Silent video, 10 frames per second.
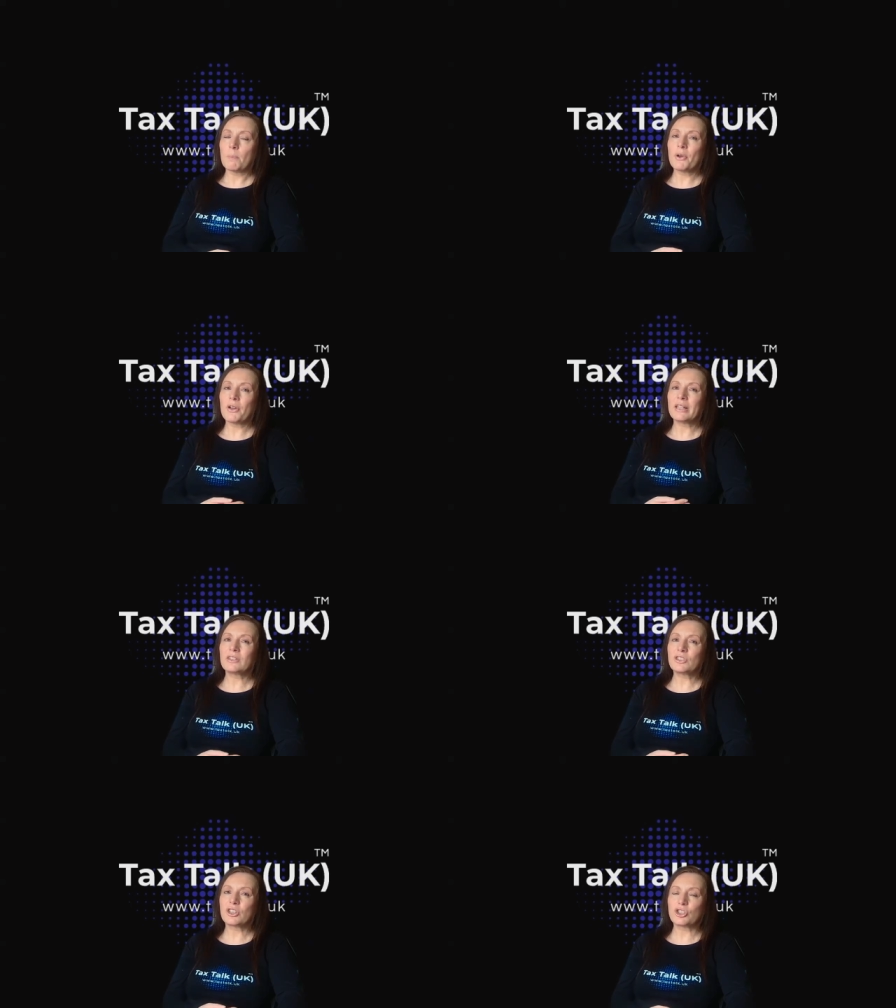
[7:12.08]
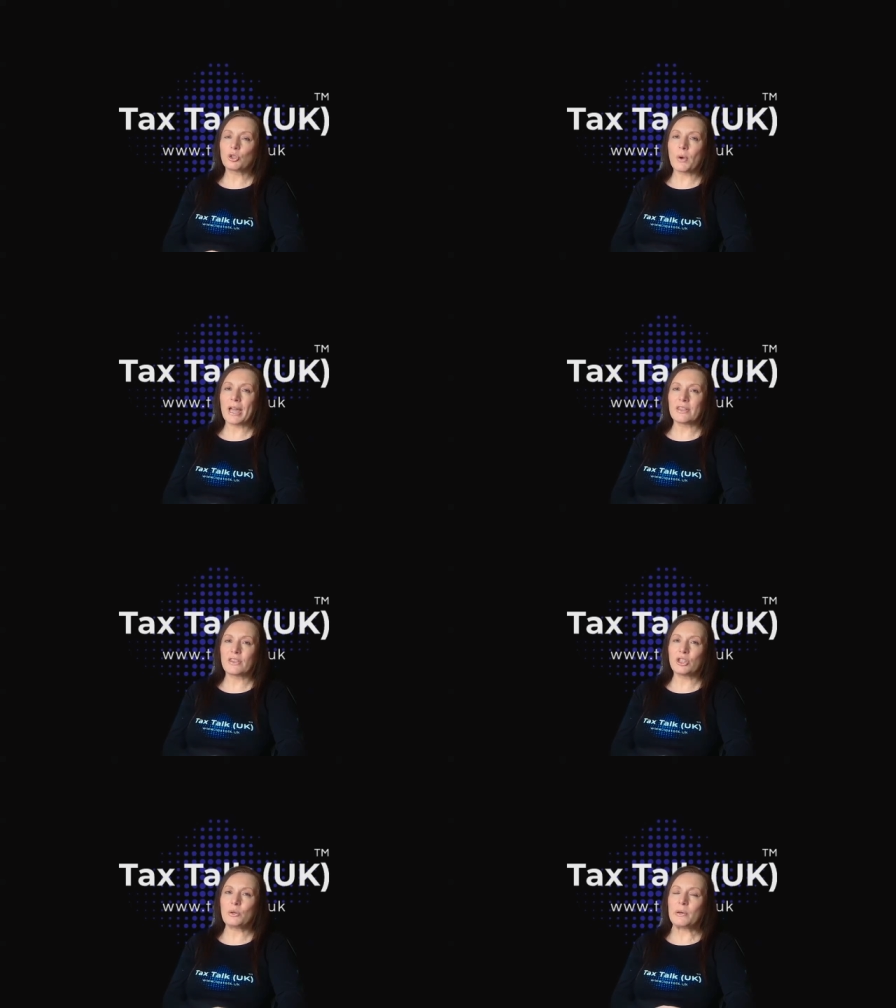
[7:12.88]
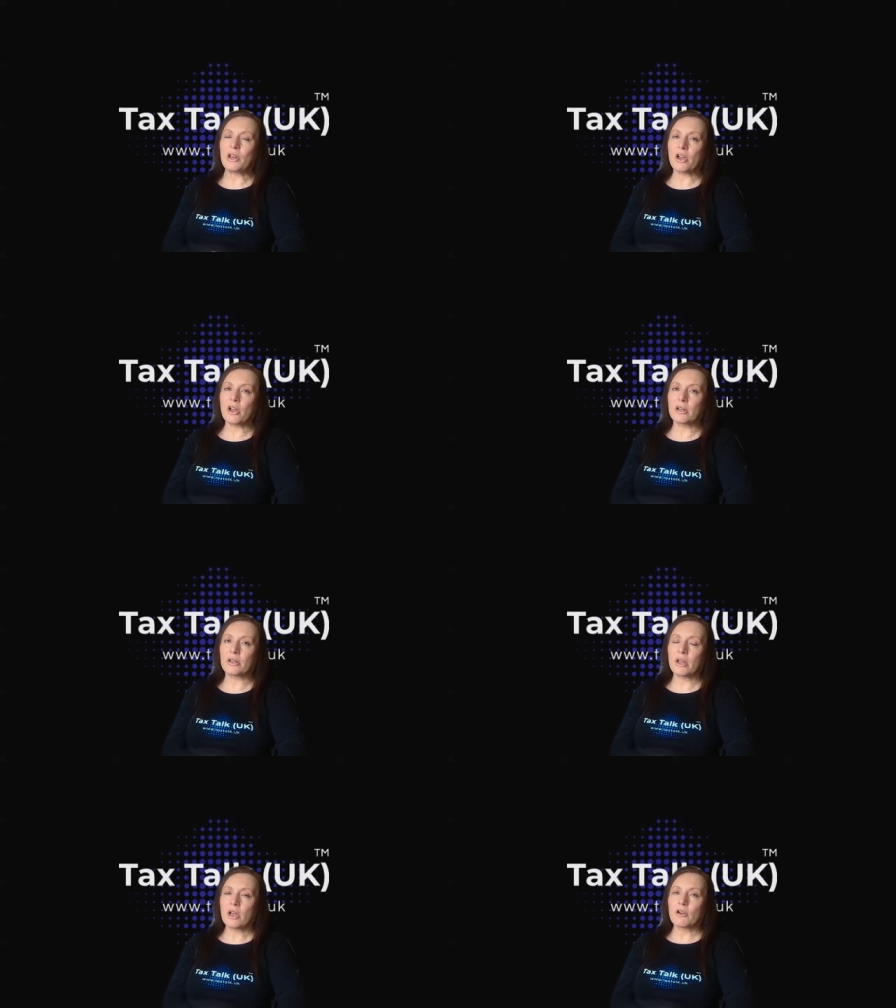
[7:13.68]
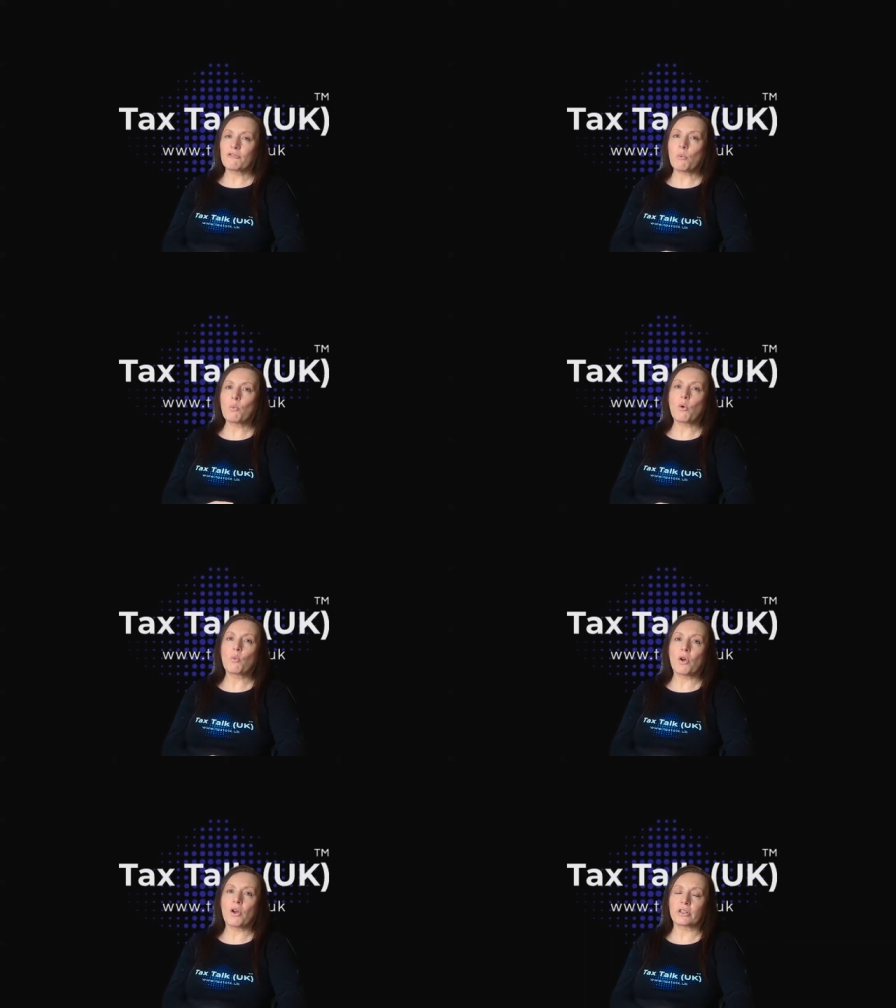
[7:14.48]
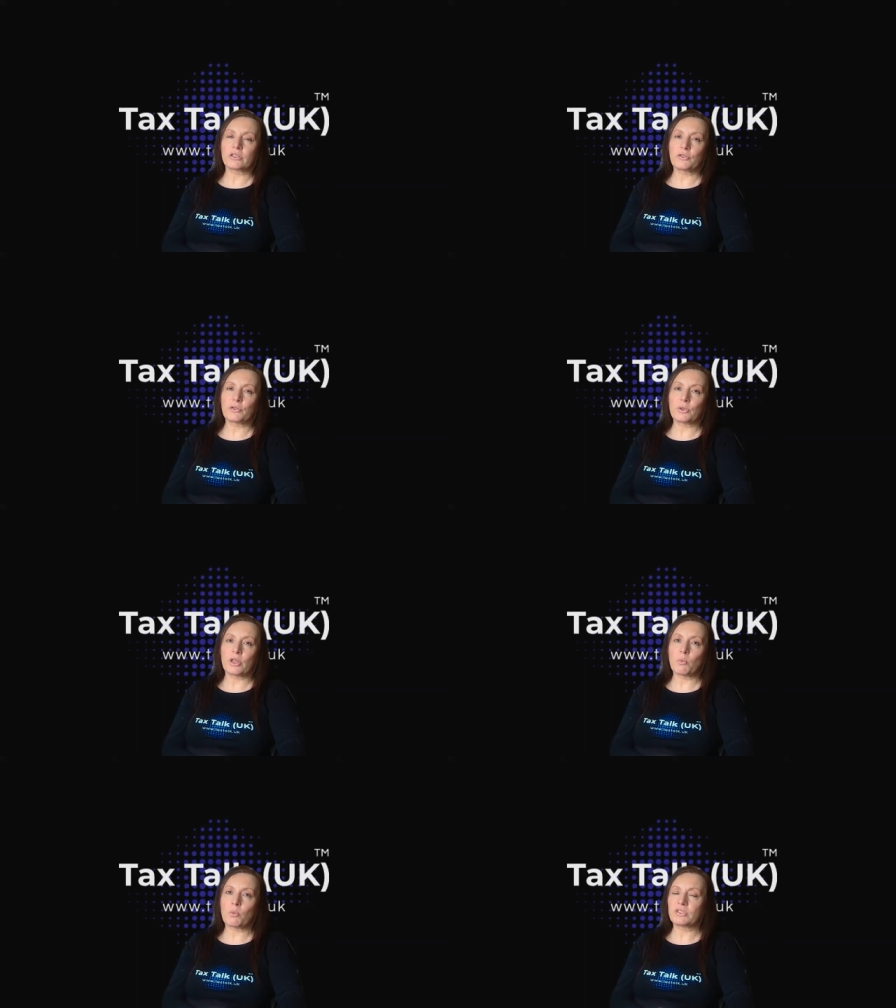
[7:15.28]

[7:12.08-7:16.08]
but in such a way that you learn from what works for them,